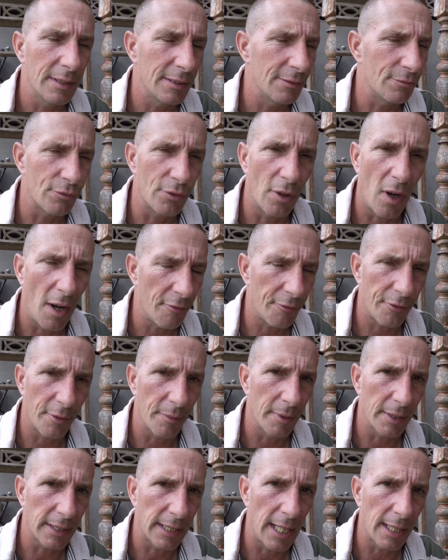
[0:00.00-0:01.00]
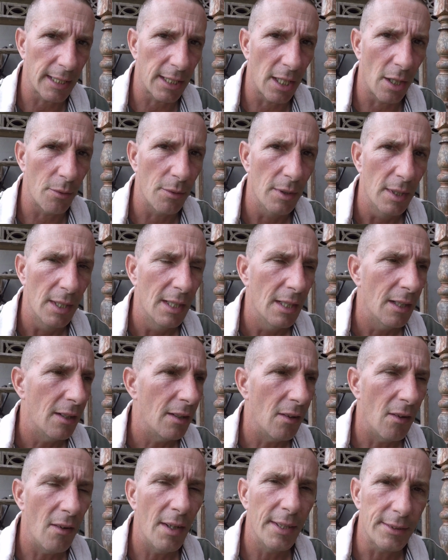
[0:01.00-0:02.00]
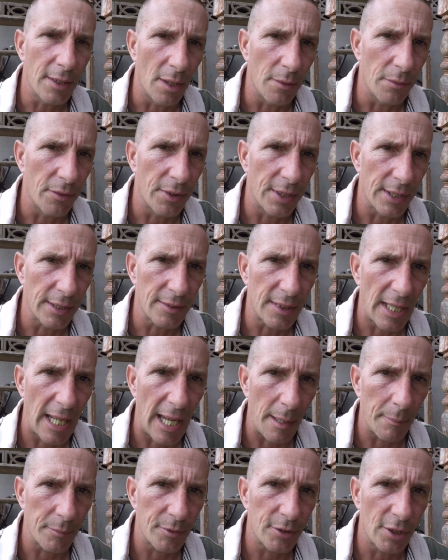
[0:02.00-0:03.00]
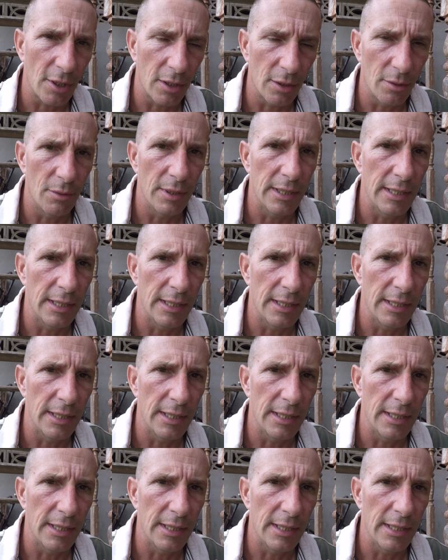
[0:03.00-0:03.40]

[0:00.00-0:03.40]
right from the get-go, I don't think's absolutely